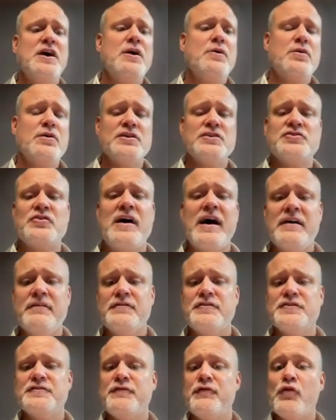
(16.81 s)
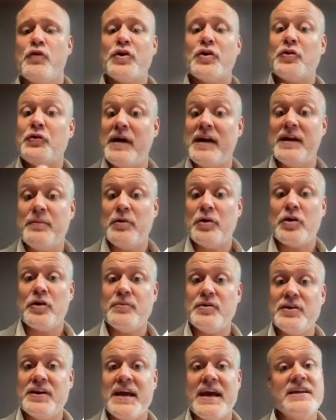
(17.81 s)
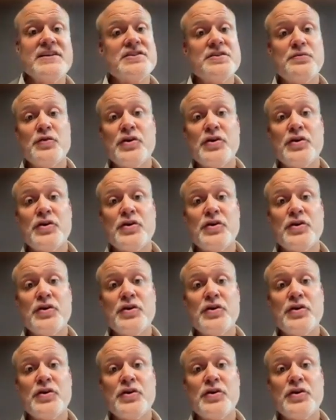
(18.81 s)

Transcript: What are drivers for credible communication?